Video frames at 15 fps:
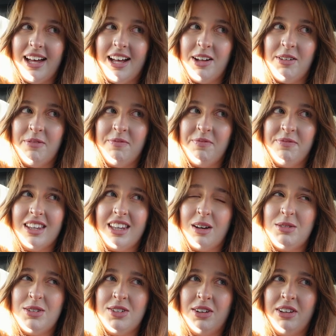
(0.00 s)
um, that
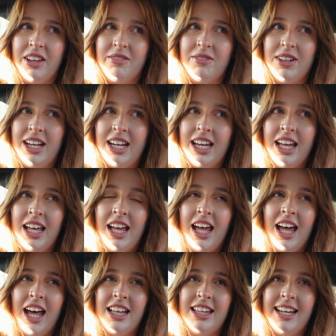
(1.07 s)
was so lovely
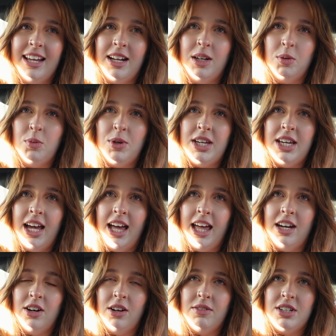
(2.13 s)
and then we
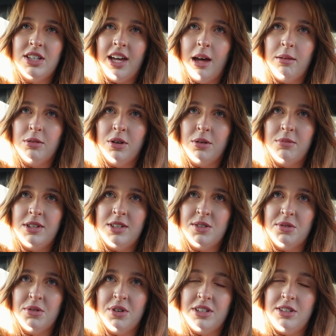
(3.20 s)
headed over to the Abercrombie
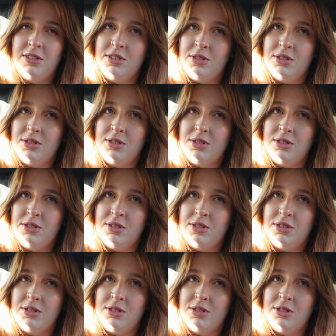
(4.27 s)
store as you